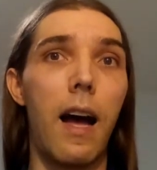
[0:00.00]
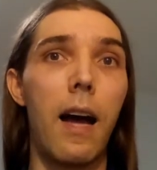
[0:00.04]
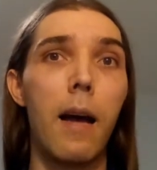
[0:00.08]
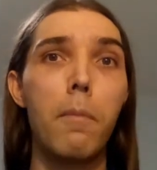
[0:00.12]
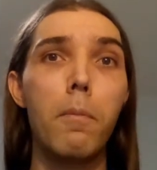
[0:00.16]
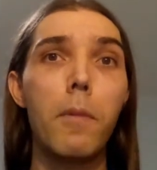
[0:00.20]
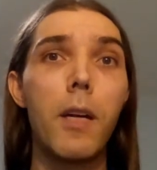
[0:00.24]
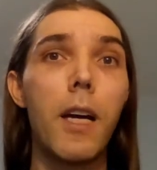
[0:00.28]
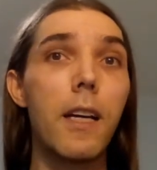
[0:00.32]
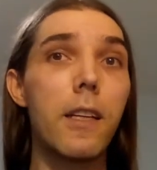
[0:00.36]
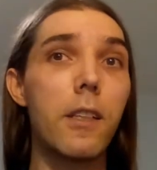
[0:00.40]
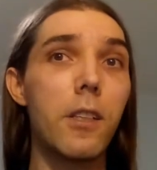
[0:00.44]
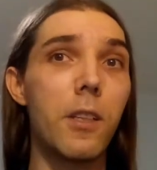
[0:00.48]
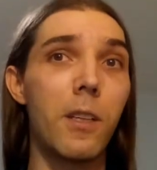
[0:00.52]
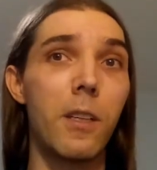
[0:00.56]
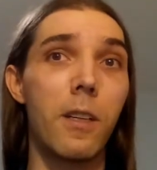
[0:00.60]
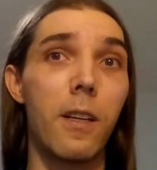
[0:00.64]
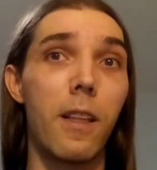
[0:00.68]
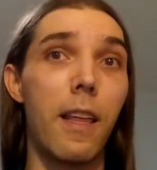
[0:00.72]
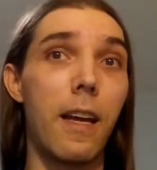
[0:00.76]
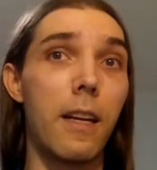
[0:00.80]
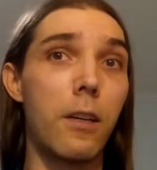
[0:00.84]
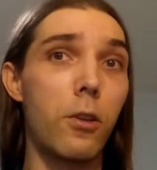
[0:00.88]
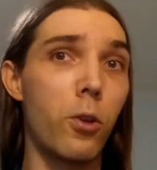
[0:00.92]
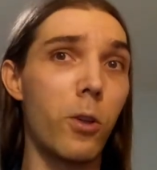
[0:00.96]
I'm not
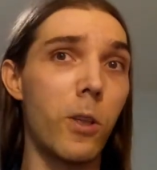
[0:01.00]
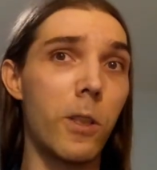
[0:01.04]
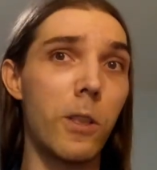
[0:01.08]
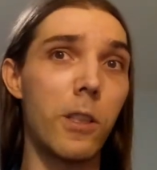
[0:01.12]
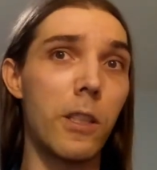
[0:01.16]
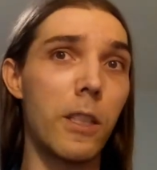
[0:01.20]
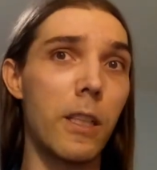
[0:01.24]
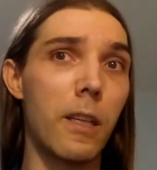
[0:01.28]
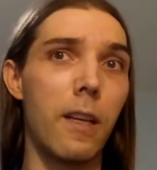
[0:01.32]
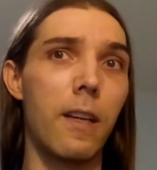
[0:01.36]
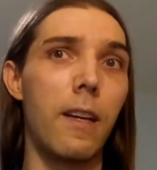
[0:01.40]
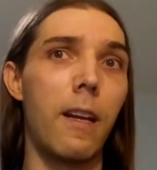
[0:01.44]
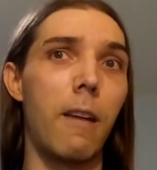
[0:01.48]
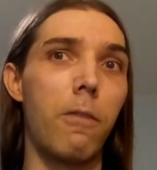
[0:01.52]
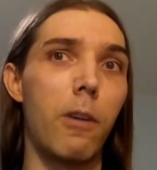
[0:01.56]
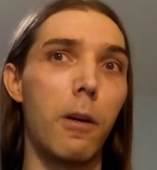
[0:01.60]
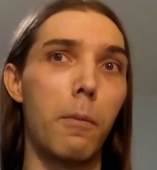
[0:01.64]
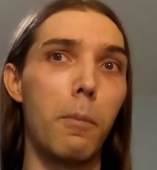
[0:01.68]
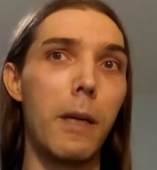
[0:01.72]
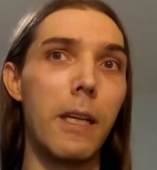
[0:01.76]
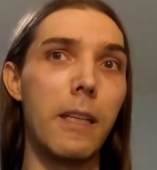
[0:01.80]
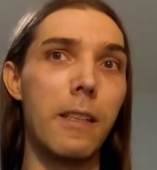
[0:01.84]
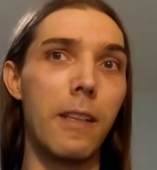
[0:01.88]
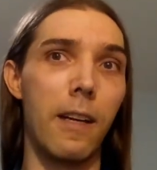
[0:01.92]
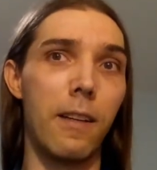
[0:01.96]
sure that torture can
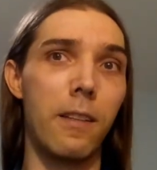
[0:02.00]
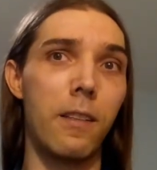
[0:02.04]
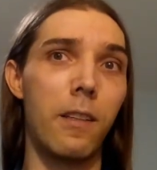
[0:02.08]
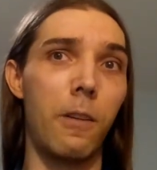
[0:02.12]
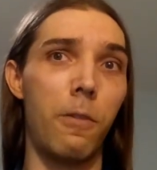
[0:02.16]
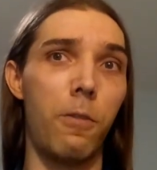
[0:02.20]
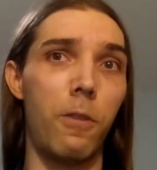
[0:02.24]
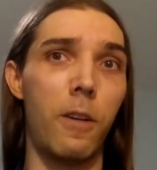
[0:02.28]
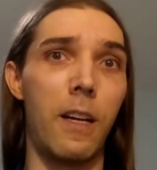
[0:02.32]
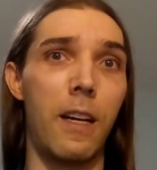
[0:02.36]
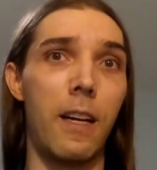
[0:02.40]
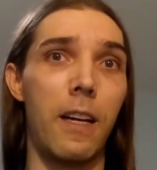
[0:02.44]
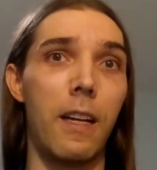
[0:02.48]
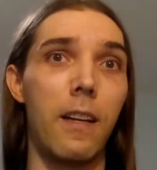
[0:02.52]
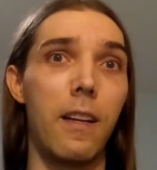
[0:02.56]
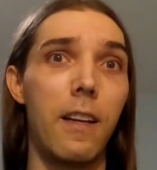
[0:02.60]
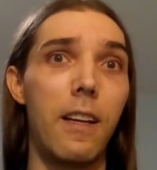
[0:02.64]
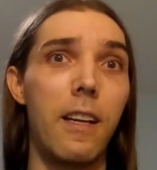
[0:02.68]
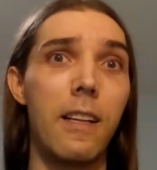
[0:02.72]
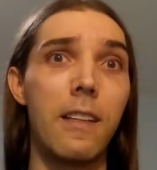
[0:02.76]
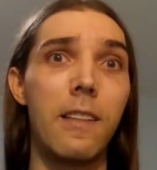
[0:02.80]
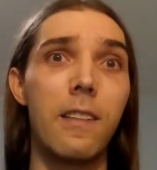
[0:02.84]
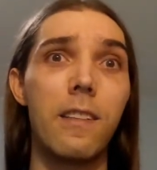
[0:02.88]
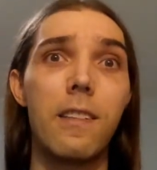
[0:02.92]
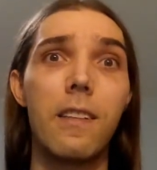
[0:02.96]
ever be justified.
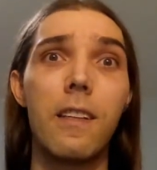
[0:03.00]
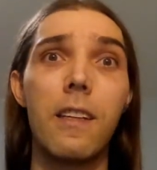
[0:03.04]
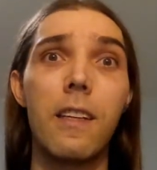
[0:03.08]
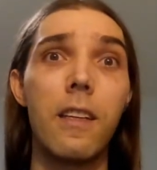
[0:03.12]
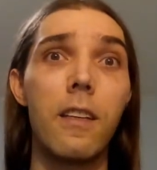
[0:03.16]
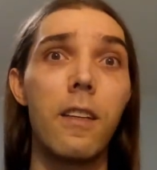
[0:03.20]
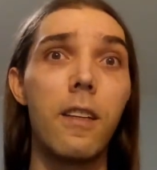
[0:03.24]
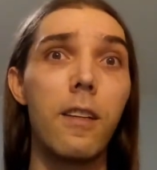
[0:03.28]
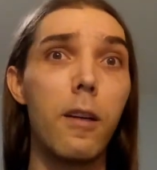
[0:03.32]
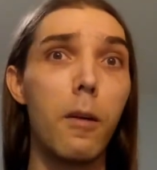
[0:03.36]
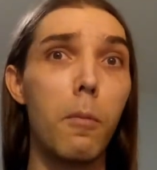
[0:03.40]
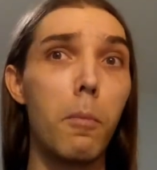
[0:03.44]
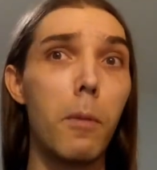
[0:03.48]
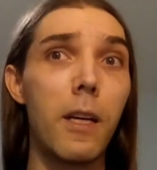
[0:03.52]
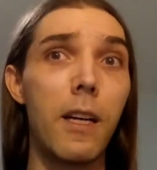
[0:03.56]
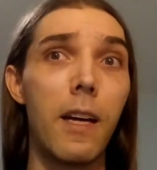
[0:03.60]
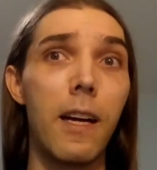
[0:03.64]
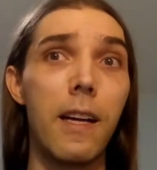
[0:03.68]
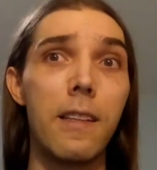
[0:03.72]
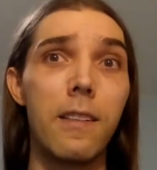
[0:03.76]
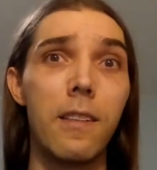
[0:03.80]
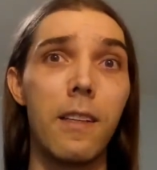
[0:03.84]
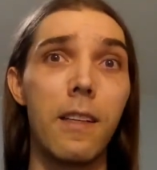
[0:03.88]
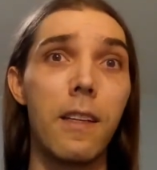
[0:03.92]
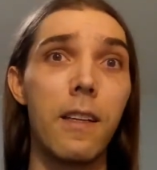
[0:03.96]
It's
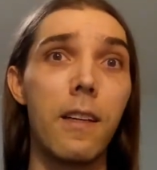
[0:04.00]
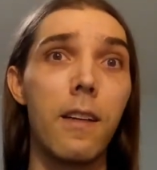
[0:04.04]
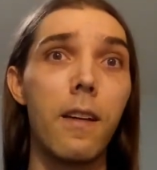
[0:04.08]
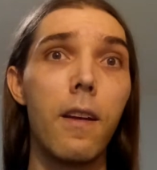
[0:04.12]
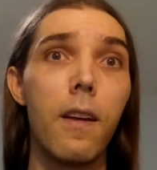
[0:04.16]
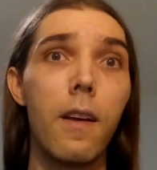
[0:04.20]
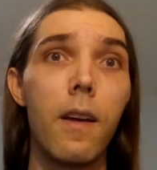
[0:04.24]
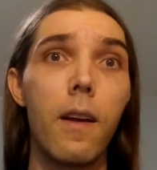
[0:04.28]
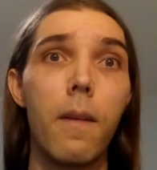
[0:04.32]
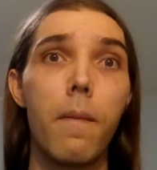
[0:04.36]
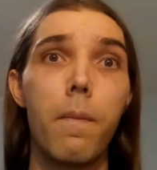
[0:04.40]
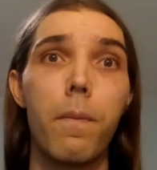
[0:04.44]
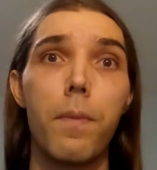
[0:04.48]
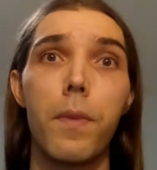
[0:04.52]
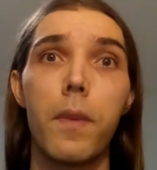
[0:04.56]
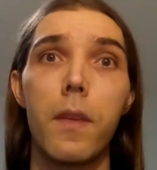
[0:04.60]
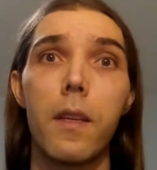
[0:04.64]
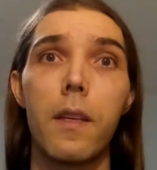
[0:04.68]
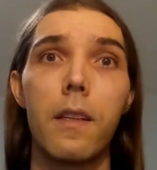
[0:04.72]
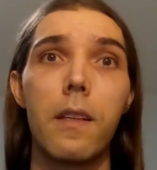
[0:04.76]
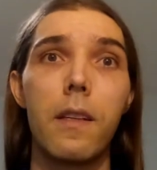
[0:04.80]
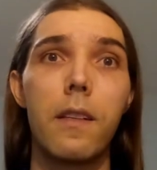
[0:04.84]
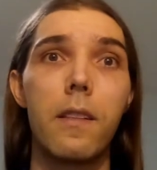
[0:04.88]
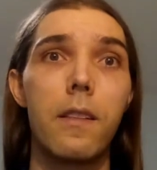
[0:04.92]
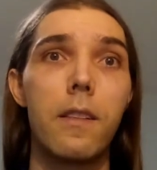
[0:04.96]
dehumanizing,
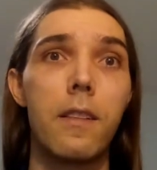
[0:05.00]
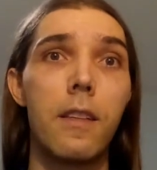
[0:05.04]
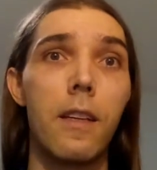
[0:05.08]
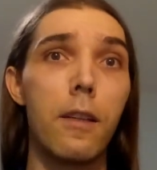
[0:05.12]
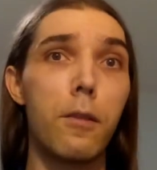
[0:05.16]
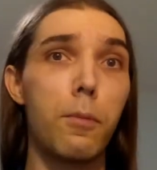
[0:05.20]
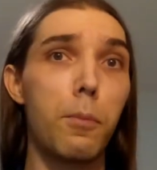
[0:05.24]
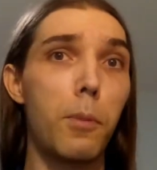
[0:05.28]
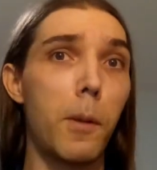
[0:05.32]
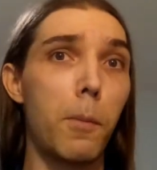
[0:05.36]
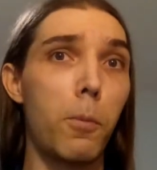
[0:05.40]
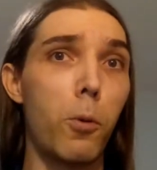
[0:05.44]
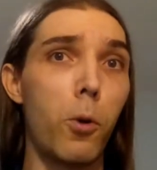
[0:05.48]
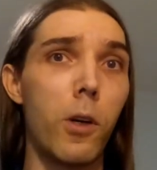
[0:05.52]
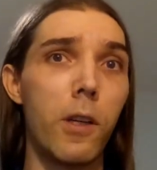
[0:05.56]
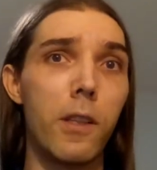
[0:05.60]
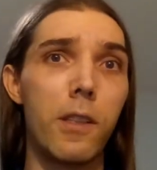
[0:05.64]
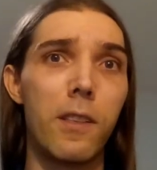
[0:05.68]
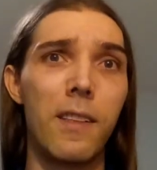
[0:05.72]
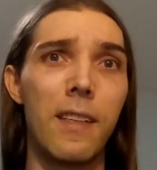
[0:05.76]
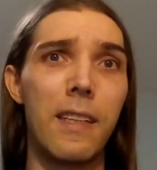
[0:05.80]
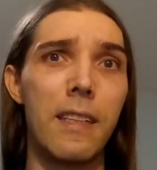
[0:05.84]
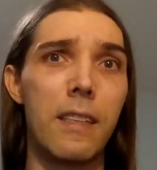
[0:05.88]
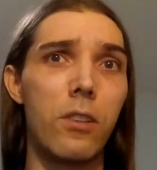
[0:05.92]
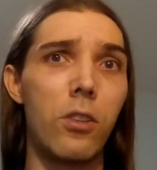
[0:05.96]

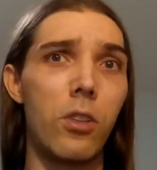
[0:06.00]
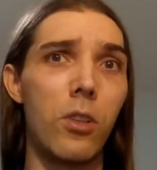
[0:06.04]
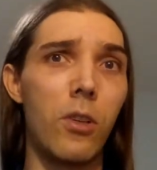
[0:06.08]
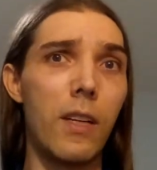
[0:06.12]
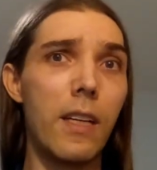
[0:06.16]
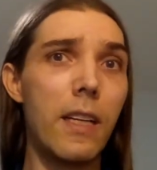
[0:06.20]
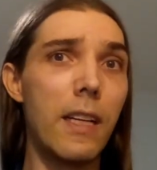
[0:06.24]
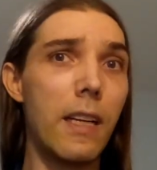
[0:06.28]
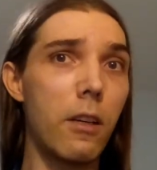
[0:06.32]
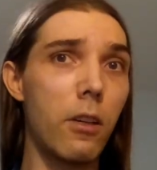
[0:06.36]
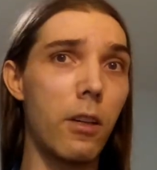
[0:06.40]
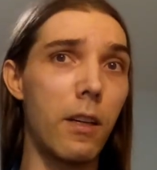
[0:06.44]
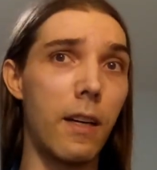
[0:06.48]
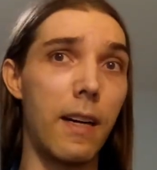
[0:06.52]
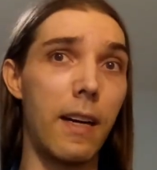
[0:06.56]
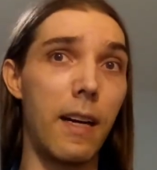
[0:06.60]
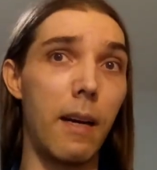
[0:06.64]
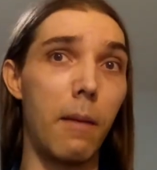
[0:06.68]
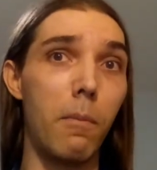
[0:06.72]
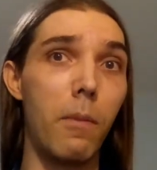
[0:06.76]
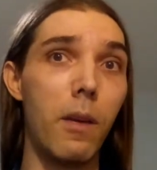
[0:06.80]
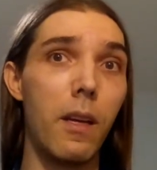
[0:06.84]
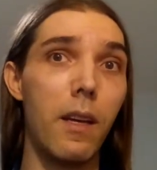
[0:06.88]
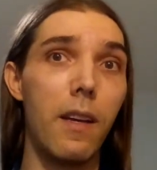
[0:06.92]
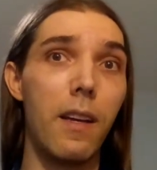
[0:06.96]
disproportionate to any
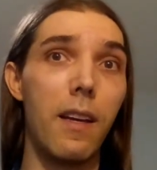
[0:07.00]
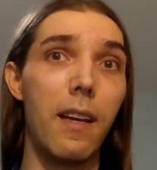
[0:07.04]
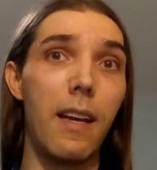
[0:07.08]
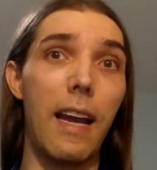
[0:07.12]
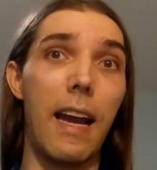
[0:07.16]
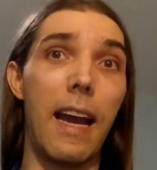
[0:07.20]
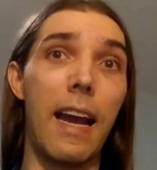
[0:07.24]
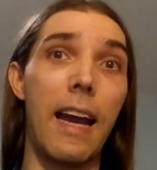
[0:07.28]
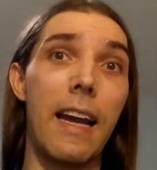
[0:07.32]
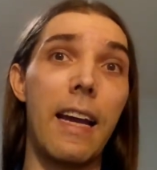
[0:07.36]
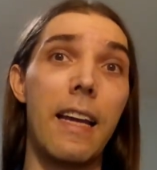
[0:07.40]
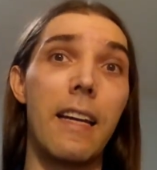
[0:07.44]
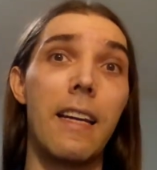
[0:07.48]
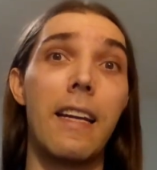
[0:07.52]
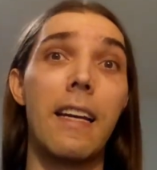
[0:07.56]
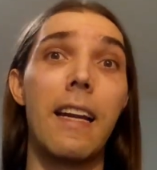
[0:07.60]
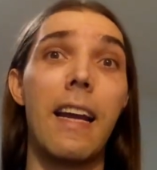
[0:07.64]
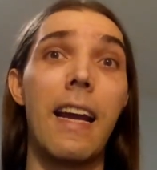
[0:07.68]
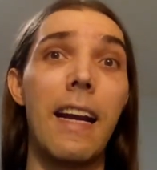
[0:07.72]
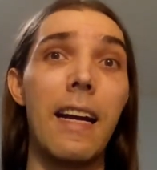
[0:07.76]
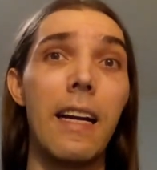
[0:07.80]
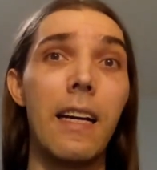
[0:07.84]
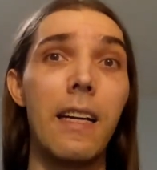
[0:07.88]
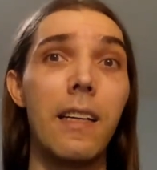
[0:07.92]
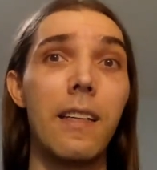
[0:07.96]
crime, and
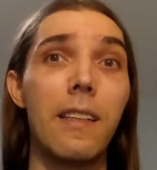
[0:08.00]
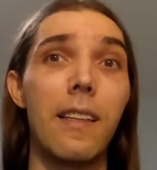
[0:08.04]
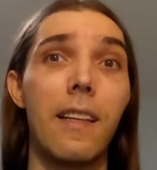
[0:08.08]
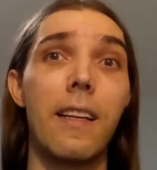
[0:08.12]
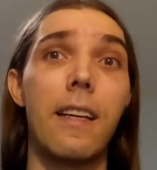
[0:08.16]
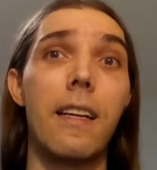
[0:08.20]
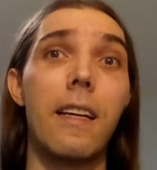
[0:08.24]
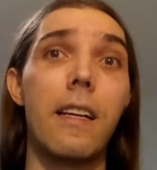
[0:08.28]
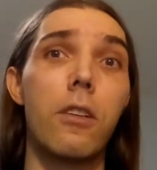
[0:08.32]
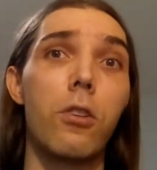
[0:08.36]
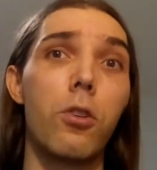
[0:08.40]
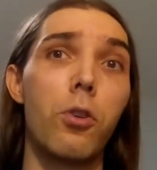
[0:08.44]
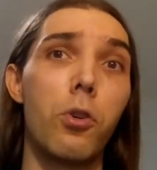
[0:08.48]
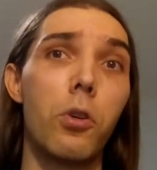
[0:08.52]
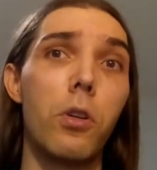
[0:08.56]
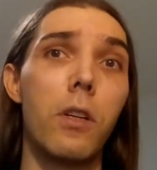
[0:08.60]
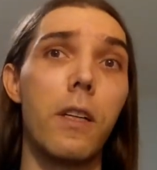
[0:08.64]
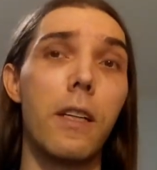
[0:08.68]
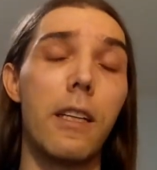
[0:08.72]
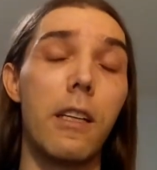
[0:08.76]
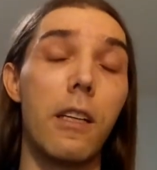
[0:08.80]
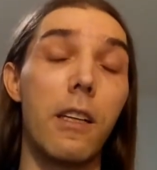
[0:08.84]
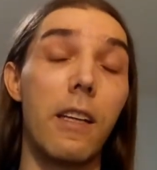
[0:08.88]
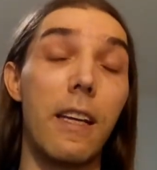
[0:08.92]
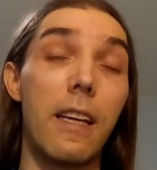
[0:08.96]
inherently a
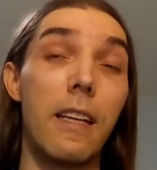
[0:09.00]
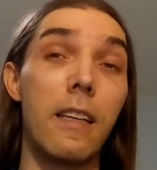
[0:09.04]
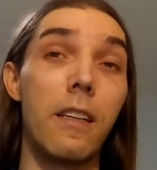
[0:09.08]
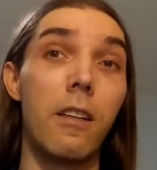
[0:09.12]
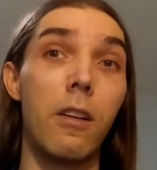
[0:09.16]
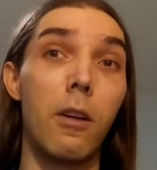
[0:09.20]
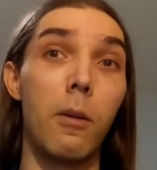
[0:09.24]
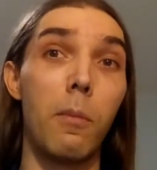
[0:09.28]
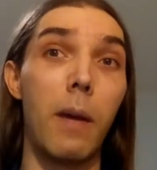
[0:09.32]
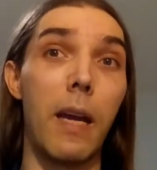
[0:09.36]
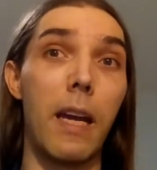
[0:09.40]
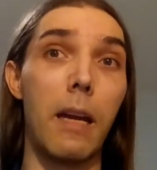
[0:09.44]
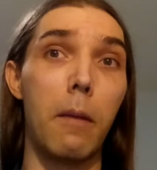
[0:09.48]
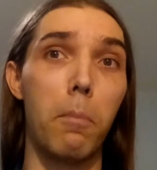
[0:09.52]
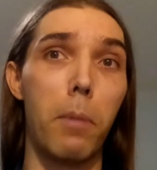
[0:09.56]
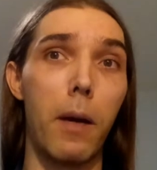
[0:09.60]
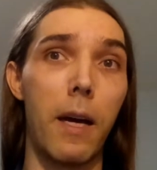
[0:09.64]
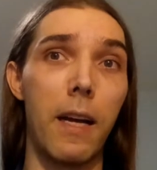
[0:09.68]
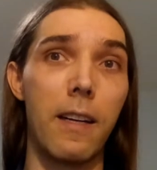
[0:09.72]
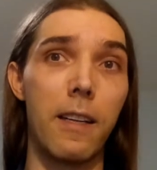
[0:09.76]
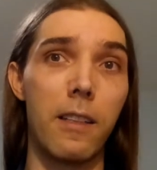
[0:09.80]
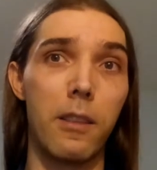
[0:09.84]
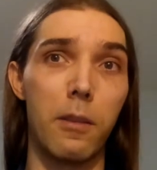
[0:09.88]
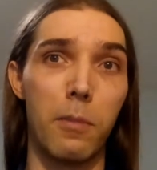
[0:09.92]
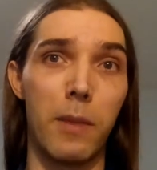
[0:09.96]
cruel and inhumane
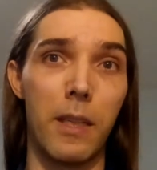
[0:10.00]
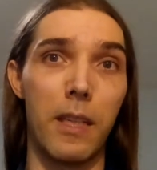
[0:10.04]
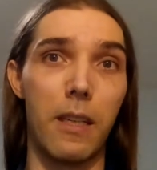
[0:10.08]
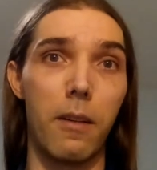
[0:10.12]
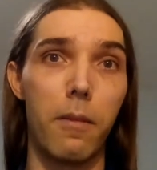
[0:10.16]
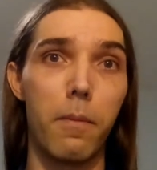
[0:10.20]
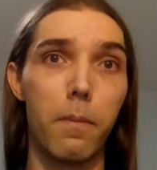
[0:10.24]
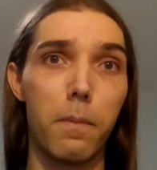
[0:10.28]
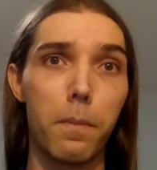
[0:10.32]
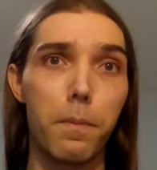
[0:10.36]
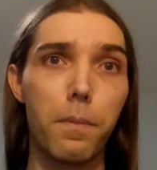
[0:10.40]
punishment